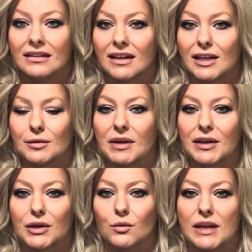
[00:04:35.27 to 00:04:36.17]
on
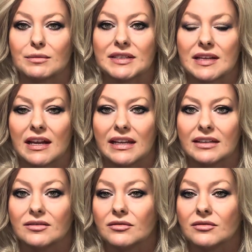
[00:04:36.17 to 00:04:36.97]
our website.